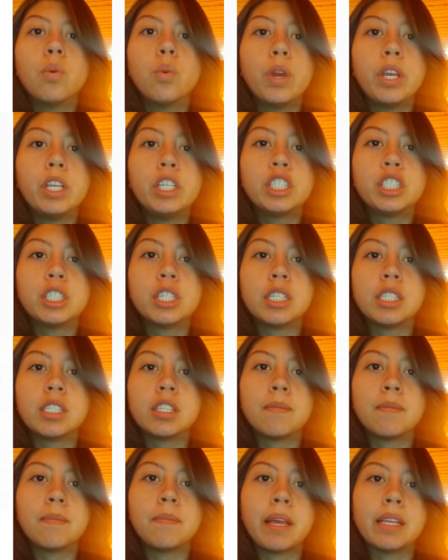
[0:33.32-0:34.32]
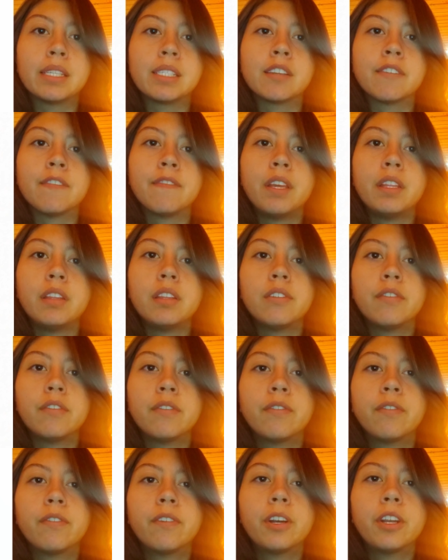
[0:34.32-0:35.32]
which is the best fit
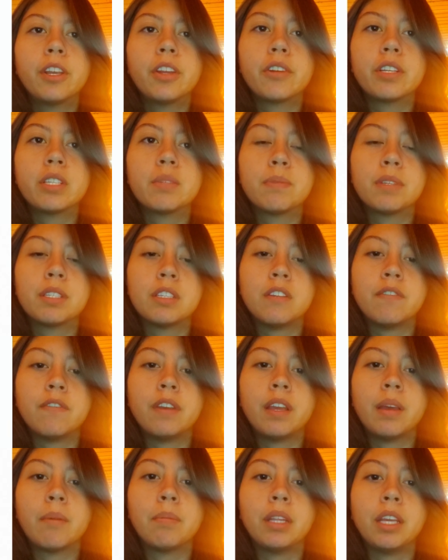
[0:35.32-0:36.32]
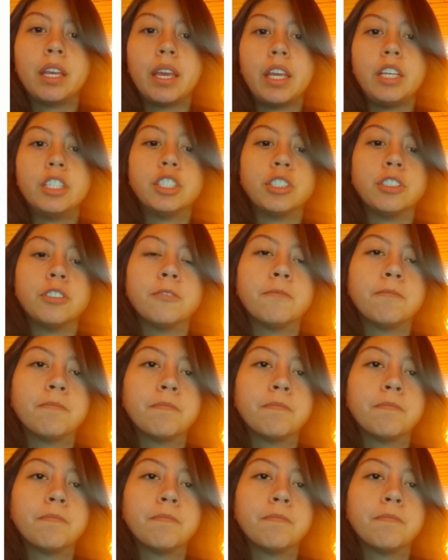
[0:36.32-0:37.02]
for your specific application.